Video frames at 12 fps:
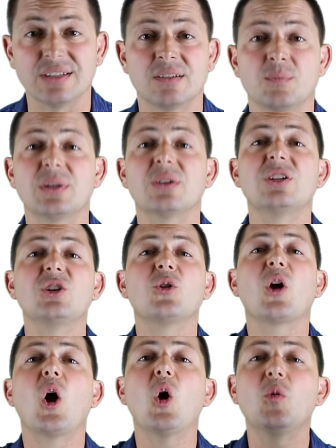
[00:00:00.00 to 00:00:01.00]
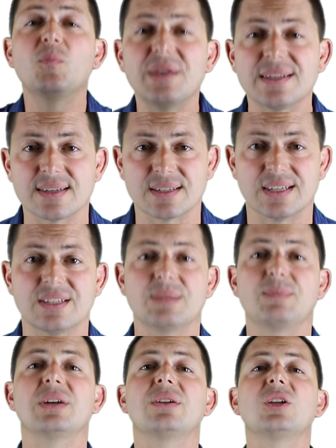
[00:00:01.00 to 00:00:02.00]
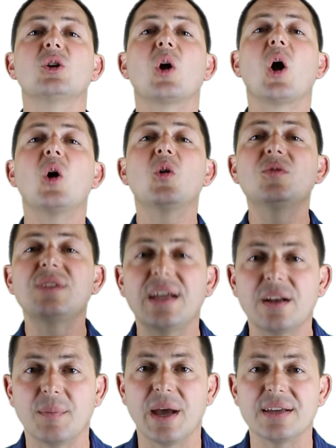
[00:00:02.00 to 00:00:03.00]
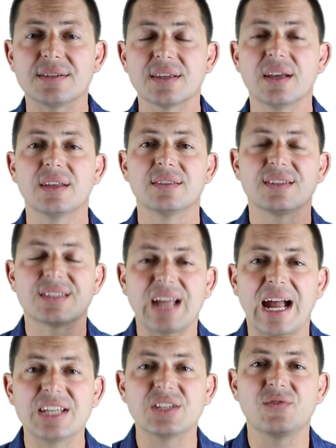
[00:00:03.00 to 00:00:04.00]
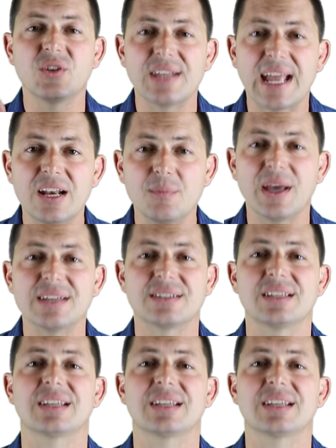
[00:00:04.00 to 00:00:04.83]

into building your own business, into building your own database. The size of your database